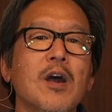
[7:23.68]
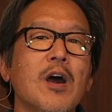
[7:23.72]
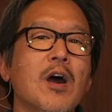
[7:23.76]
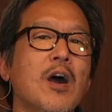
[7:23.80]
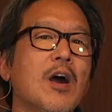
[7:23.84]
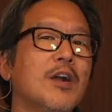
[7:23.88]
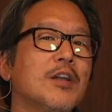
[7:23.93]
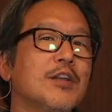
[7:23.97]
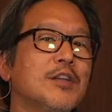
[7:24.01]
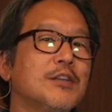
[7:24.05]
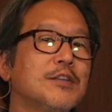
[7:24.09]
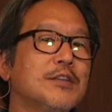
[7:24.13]

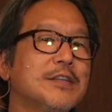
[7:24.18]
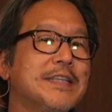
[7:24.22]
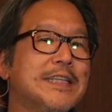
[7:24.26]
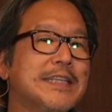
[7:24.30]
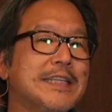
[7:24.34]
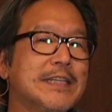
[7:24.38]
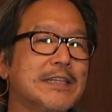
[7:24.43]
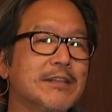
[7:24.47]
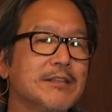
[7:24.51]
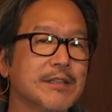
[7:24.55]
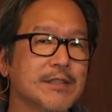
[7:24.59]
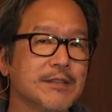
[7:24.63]
are you
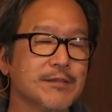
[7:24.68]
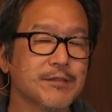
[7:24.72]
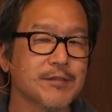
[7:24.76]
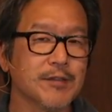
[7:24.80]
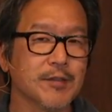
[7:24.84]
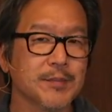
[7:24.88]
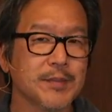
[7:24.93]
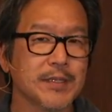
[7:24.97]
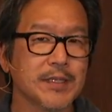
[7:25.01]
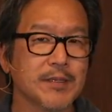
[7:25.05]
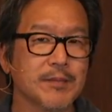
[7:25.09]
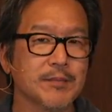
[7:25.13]
hearing
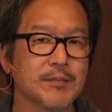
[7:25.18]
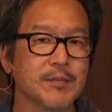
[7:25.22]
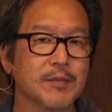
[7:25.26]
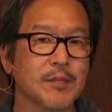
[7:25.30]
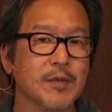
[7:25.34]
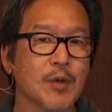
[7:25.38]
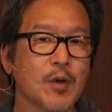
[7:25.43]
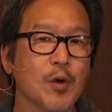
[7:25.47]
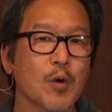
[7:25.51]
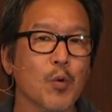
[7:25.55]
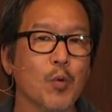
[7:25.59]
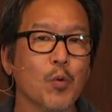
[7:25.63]
from him?
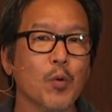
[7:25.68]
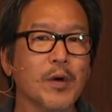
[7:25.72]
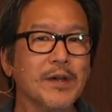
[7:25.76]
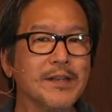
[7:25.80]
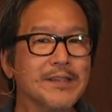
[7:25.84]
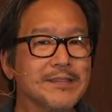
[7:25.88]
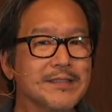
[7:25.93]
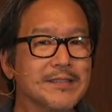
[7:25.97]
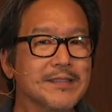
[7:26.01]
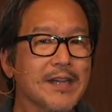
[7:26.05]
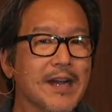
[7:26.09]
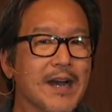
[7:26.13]
What
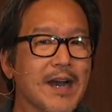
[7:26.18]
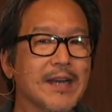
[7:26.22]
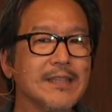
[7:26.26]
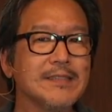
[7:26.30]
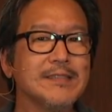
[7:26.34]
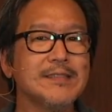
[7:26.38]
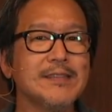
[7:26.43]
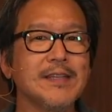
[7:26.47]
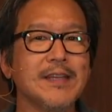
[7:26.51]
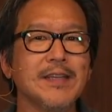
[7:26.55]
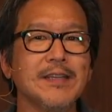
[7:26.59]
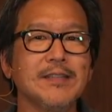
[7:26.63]
is God
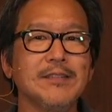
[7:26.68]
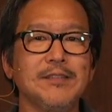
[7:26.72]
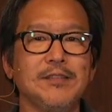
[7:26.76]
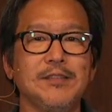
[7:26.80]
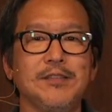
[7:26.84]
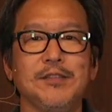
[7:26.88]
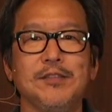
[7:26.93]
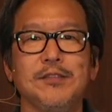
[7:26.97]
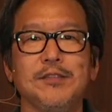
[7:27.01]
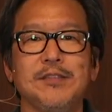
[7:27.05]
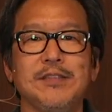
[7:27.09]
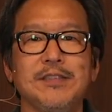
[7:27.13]
saying to
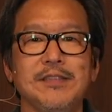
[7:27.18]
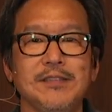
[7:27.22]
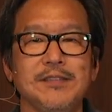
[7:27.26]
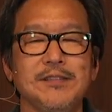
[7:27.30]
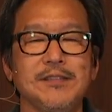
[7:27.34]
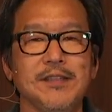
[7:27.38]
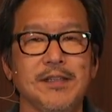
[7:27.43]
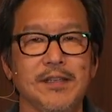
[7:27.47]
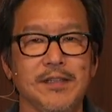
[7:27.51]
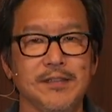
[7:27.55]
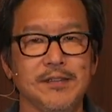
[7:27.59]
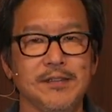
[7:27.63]
you these
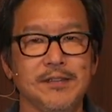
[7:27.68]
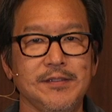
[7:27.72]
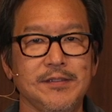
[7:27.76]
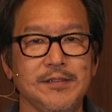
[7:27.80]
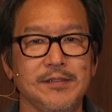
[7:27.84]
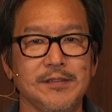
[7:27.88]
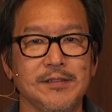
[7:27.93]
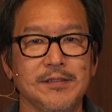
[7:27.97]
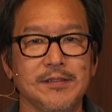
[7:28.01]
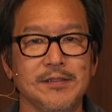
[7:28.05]
days?